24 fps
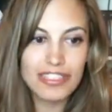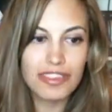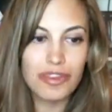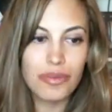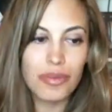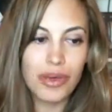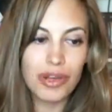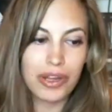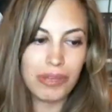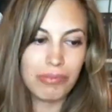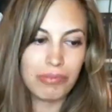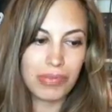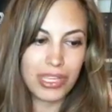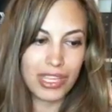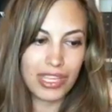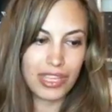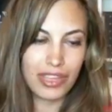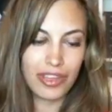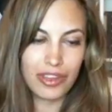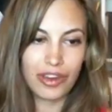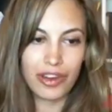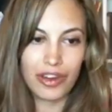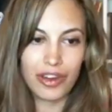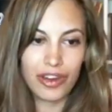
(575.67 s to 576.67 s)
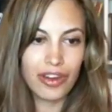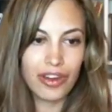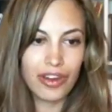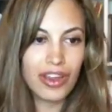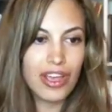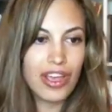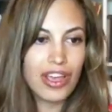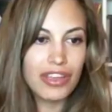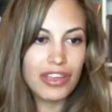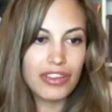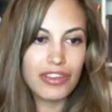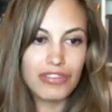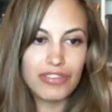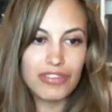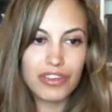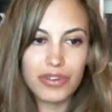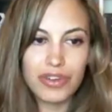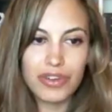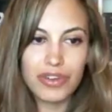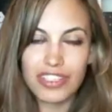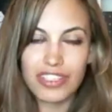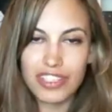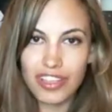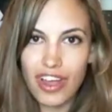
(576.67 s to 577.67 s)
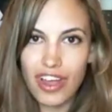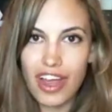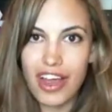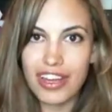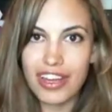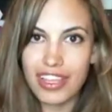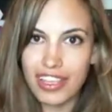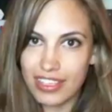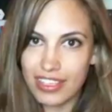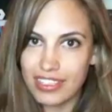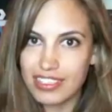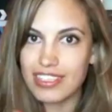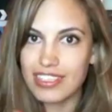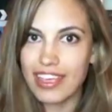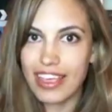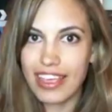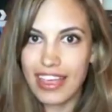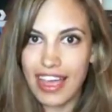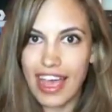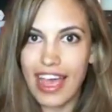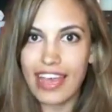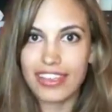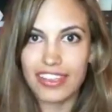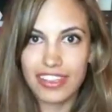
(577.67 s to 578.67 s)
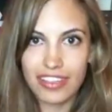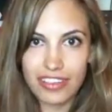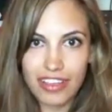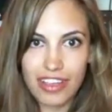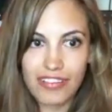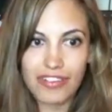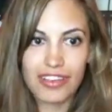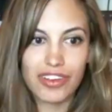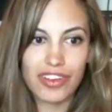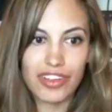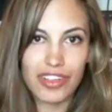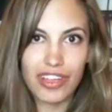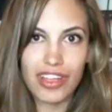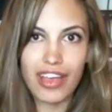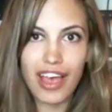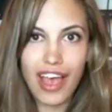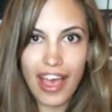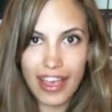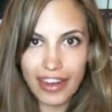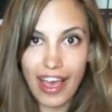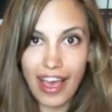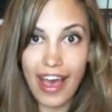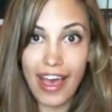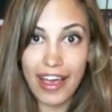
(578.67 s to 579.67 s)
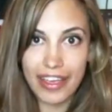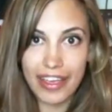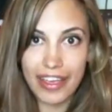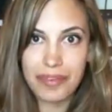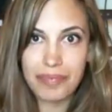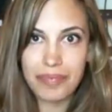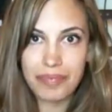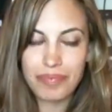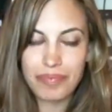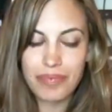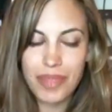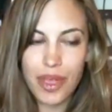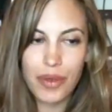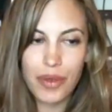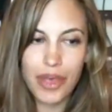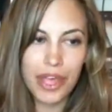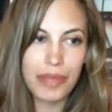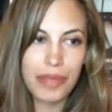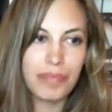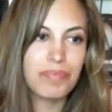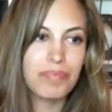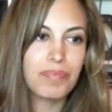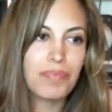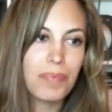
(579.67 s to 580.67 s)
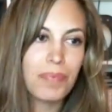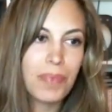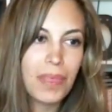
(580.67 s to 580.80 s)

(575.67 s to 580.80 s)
You want to meet your viewers and your audience like at their level, eye to eye. Okay?